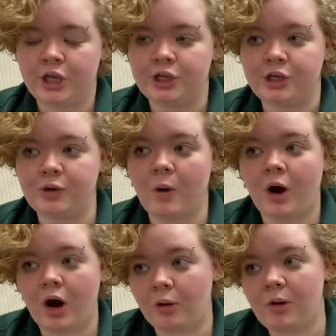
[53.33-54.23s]
you
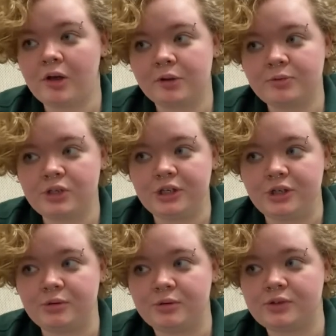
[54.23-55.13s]
are welcome to
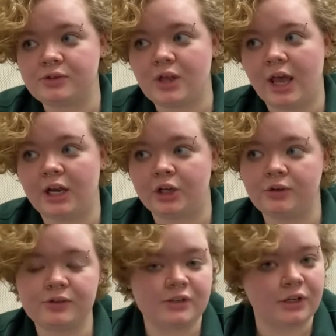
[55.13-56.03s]
use an
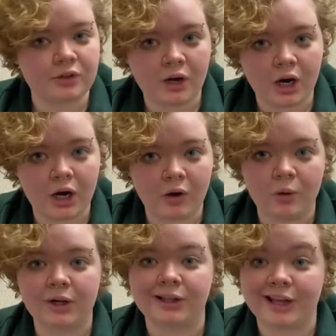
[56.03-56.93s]
acoustic guitar
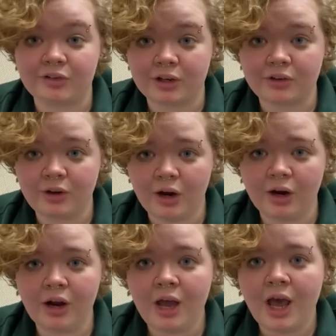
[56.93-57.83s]
or an electric
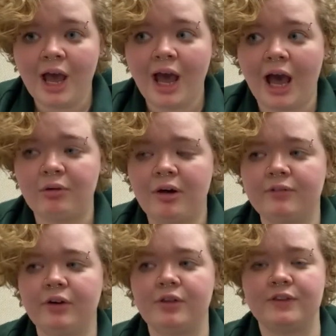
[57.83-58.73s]
guitar.
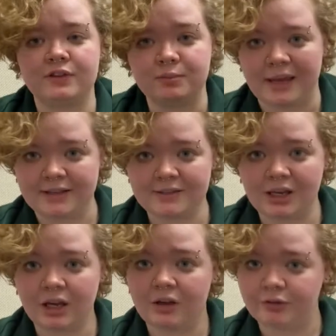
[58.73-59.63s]
However, the
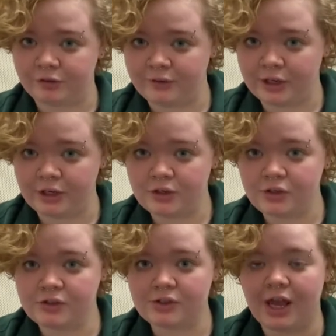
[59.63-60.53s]
spacing of your
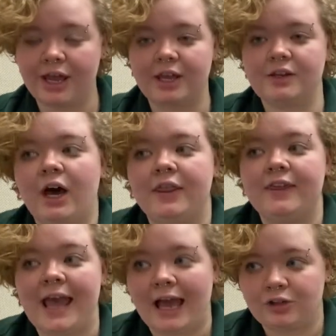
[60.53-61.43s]
fingers and uh,
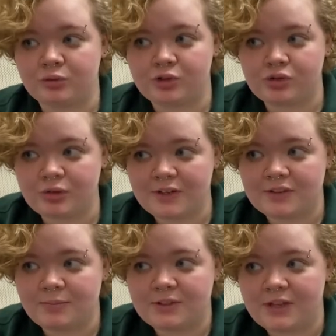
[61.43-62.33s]
the actual strings
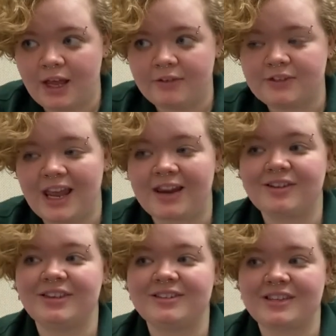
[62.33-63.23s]
themselves and
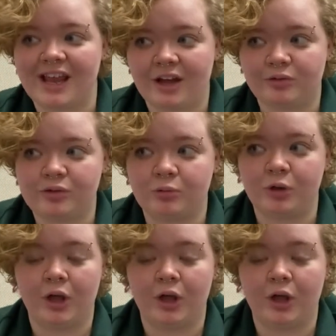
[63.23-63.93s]
the sound will